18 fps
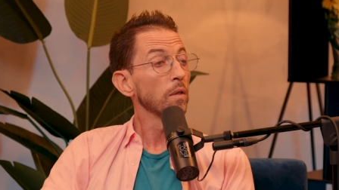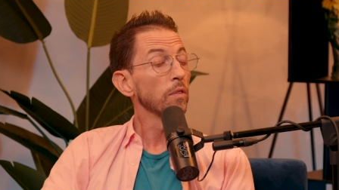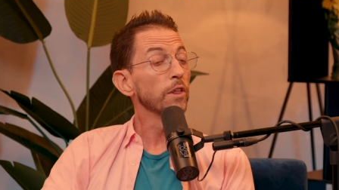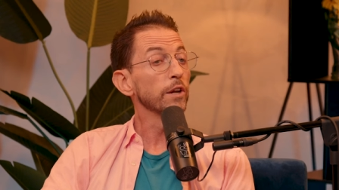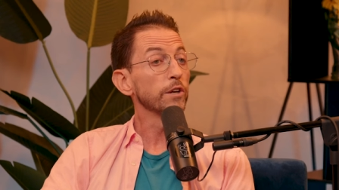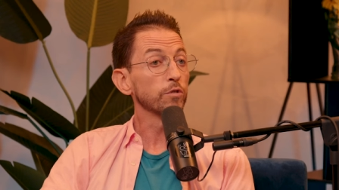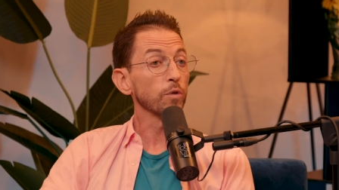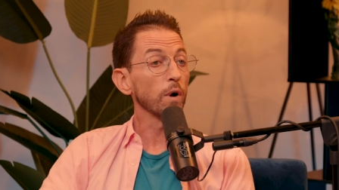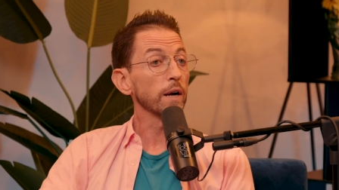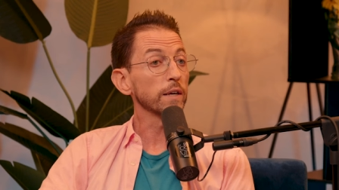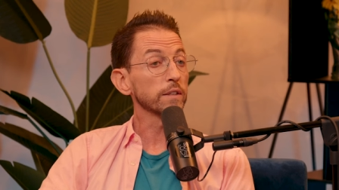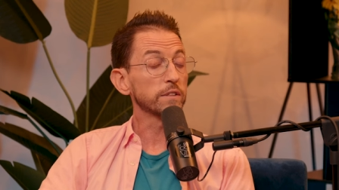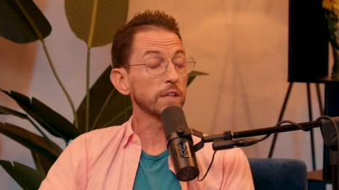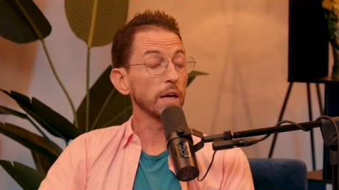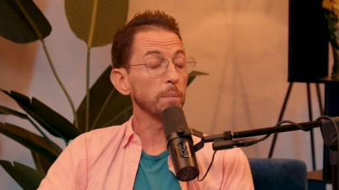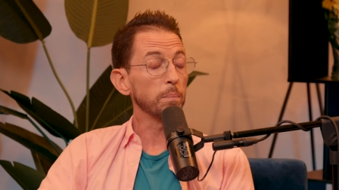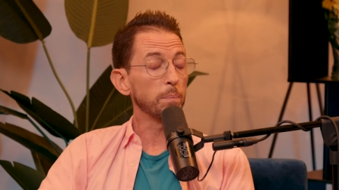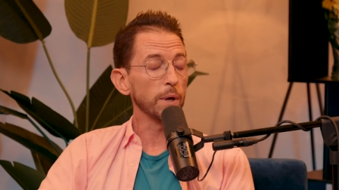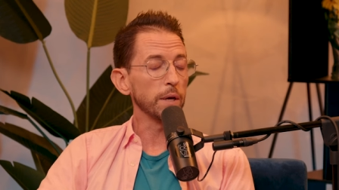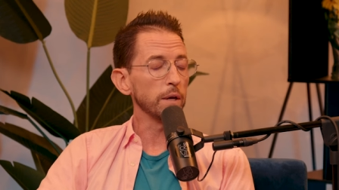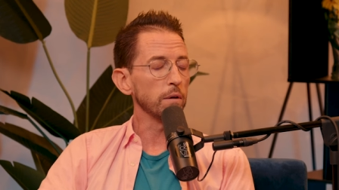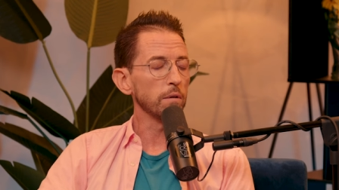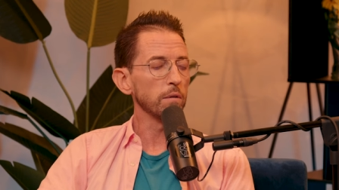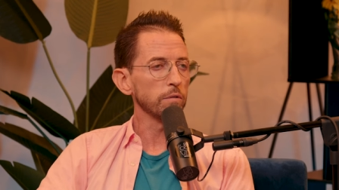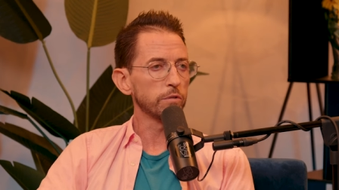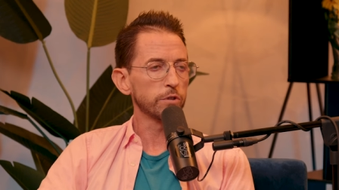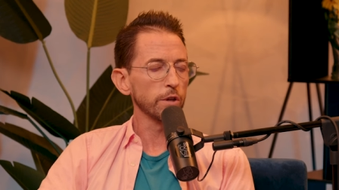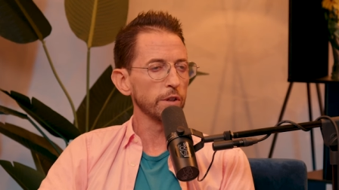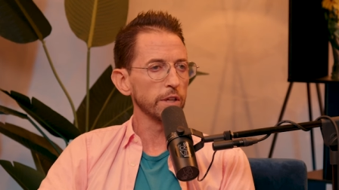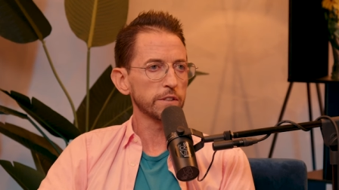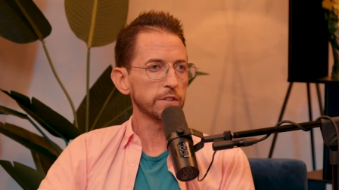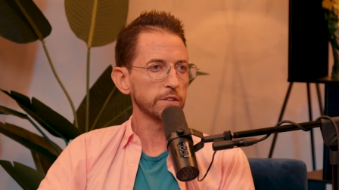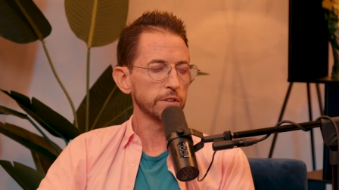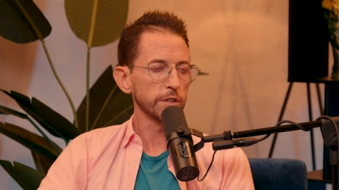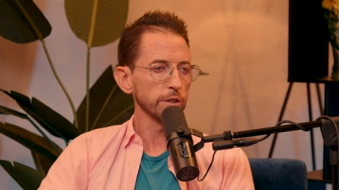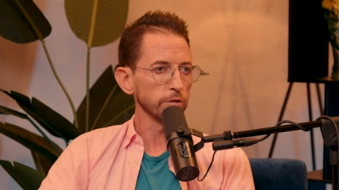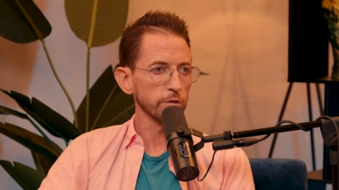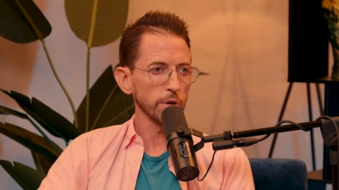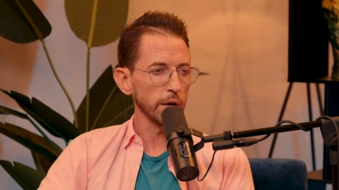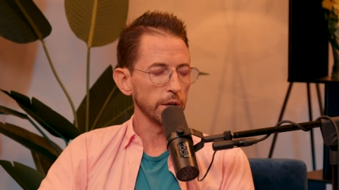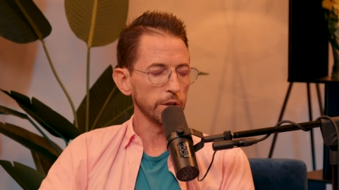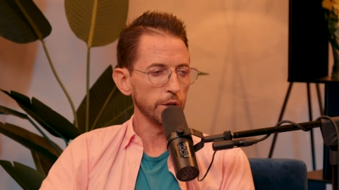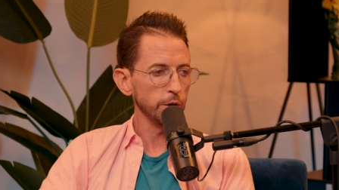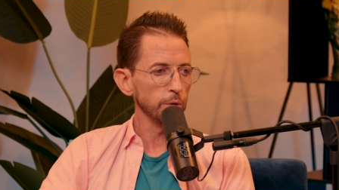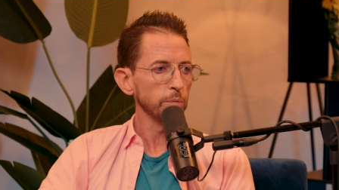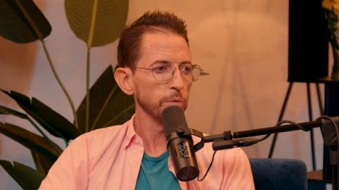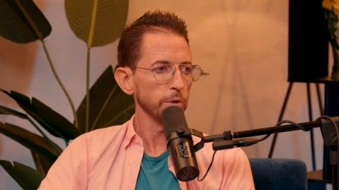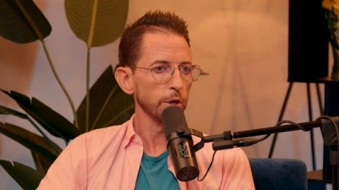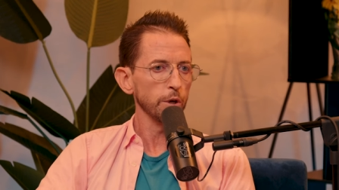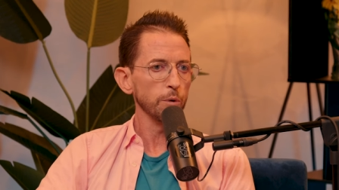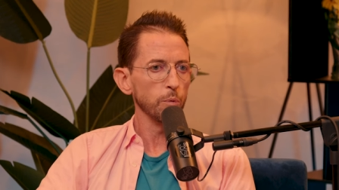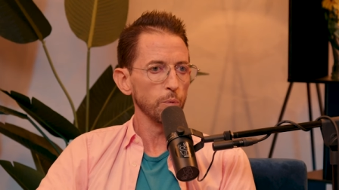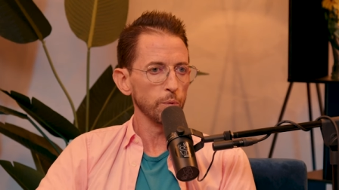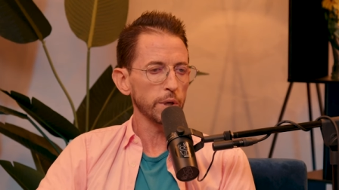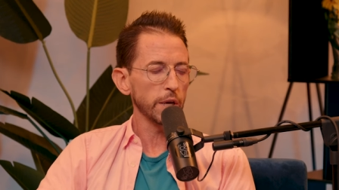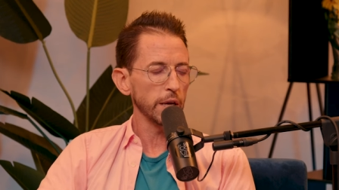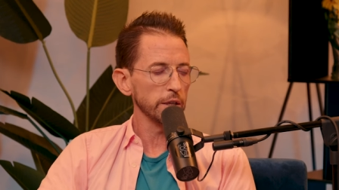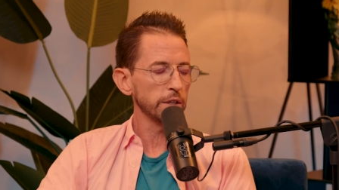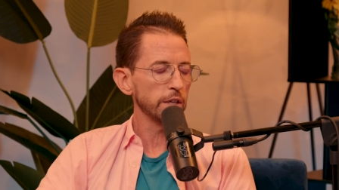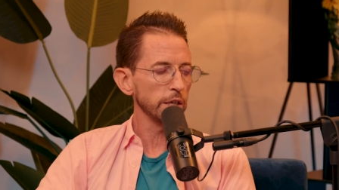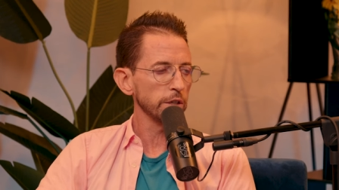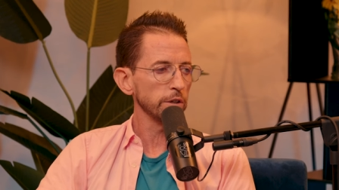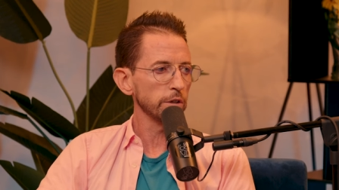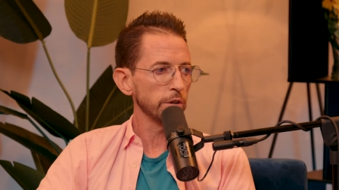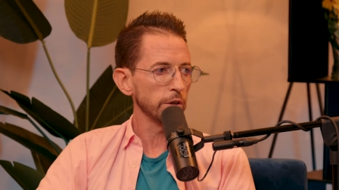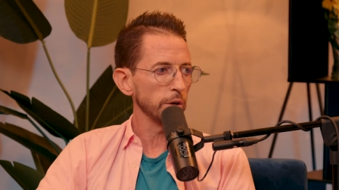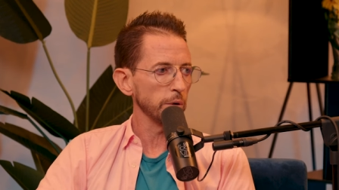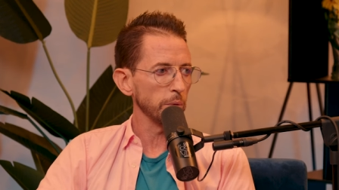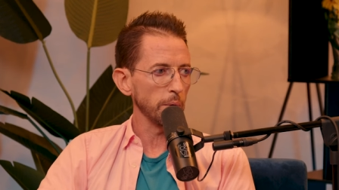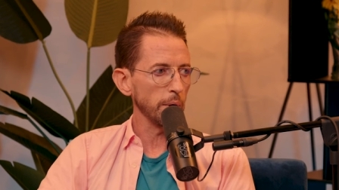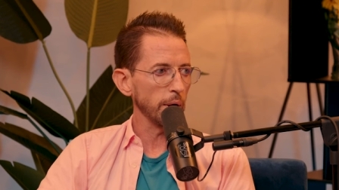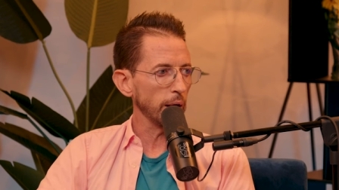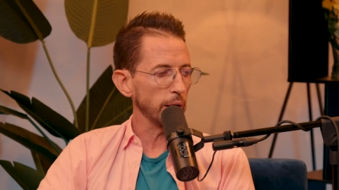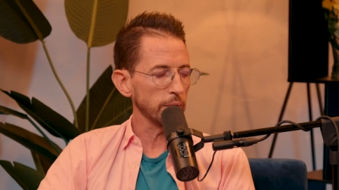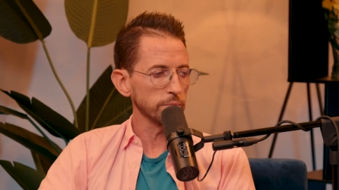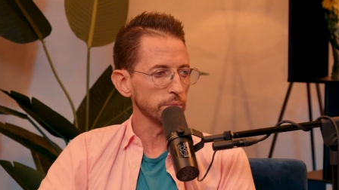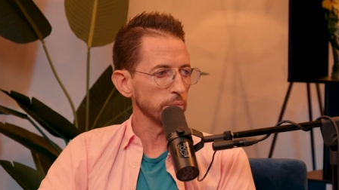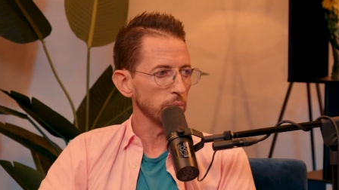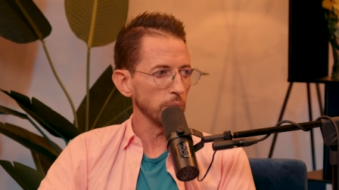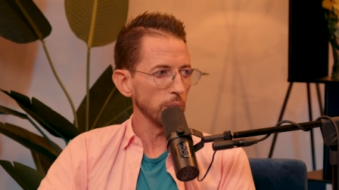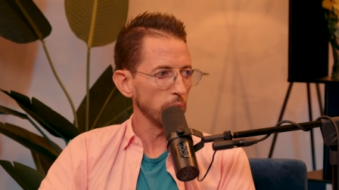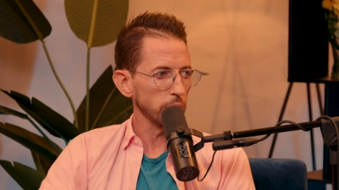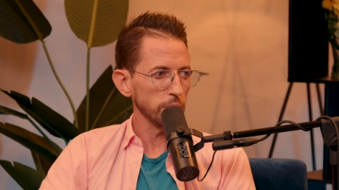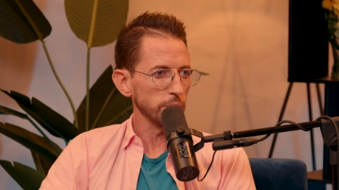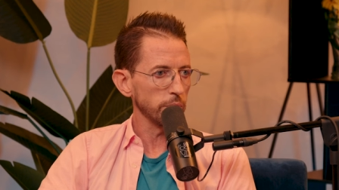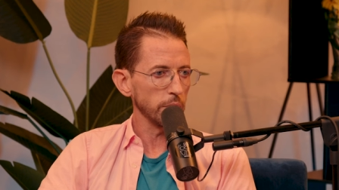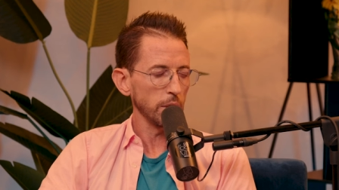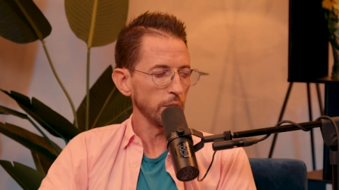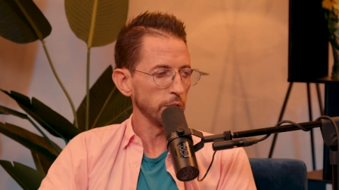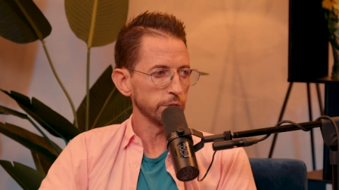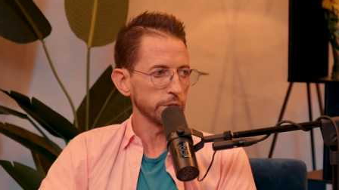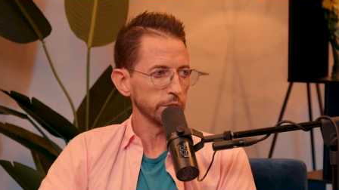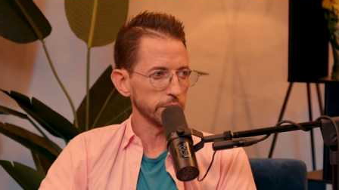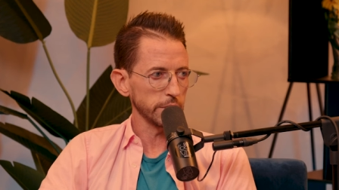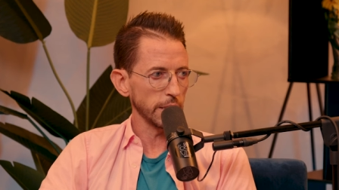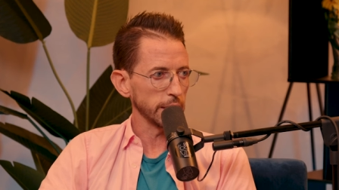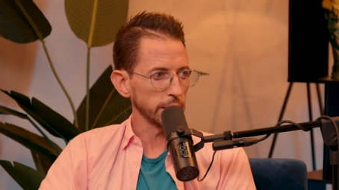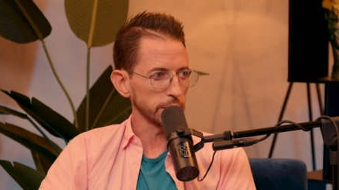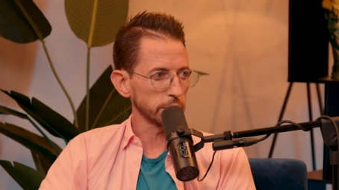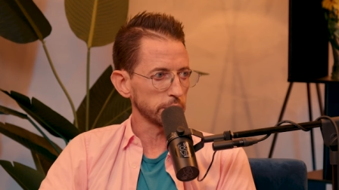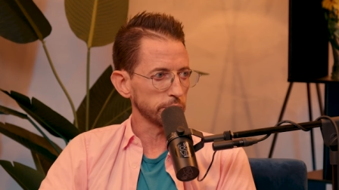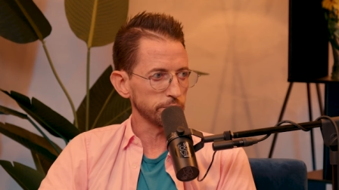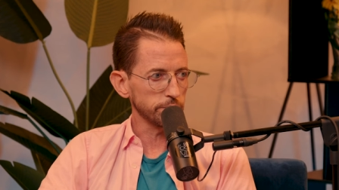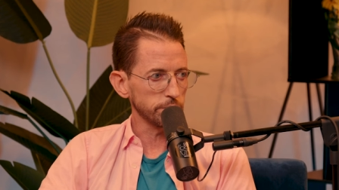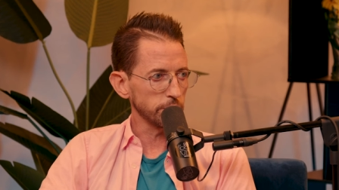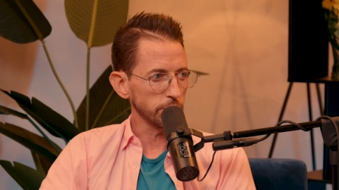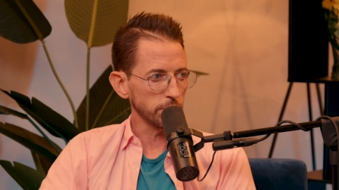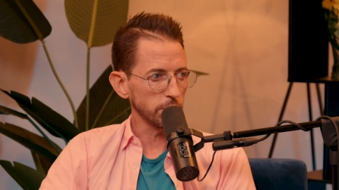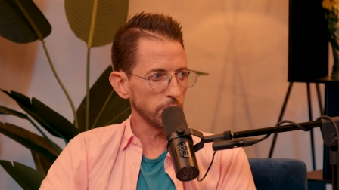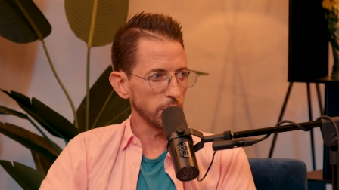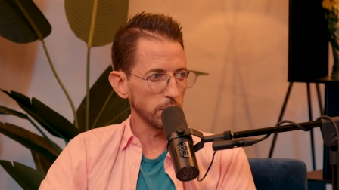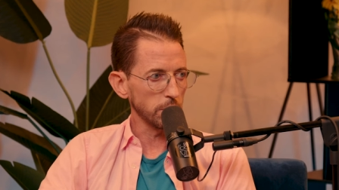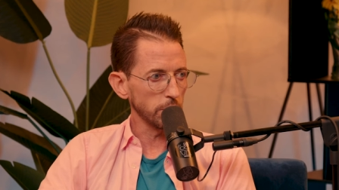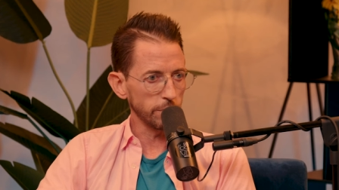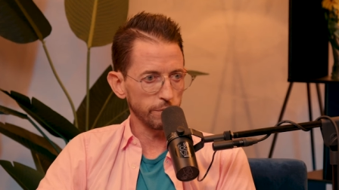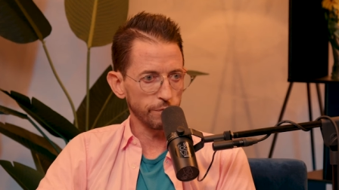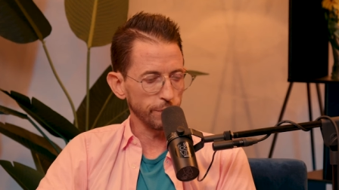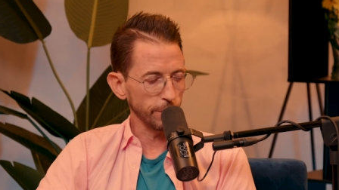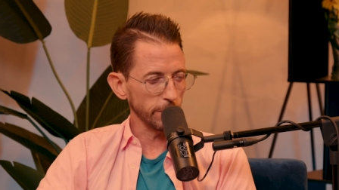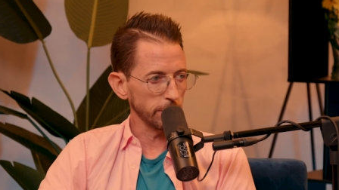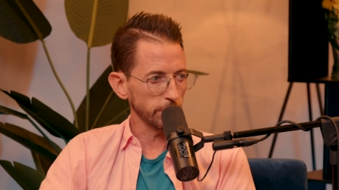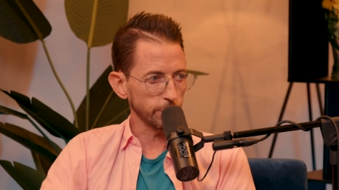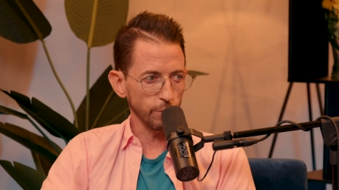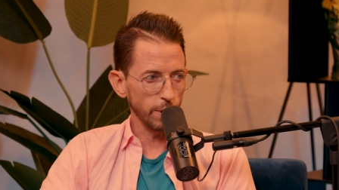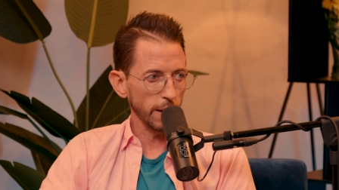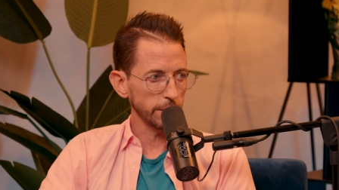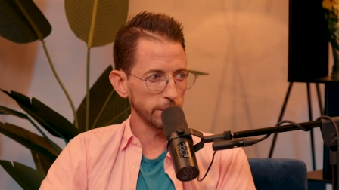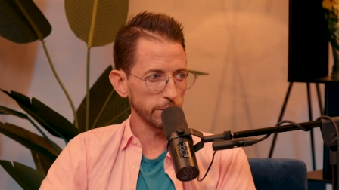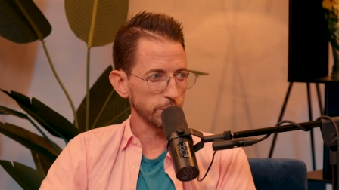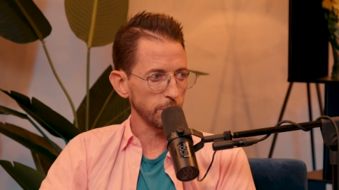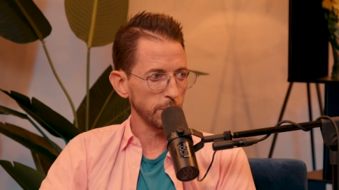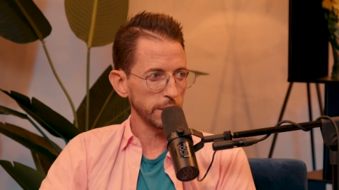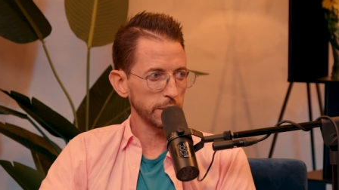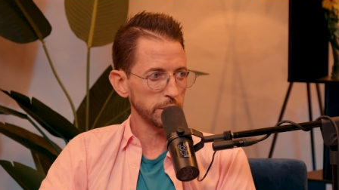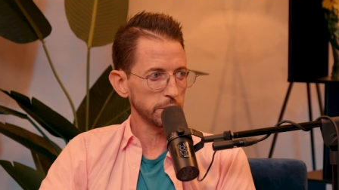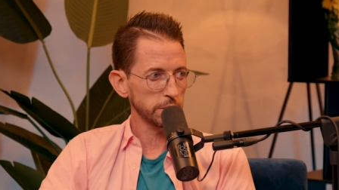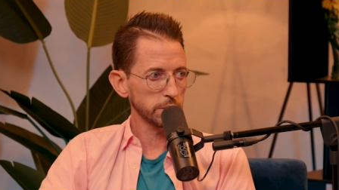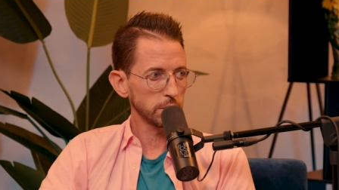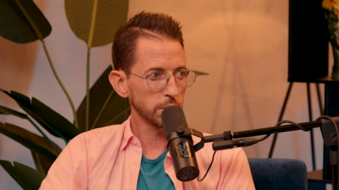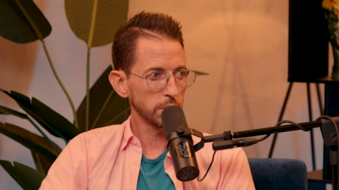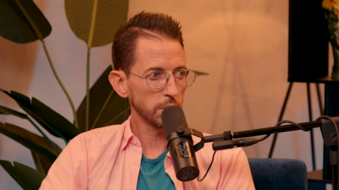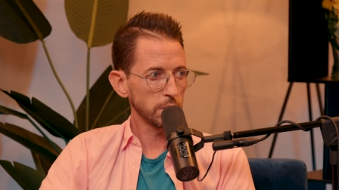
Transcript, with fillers: The drugs that, but so this is your drug. You you continue to do uh, hallucinogenics. Yeah. For throughout your twenties.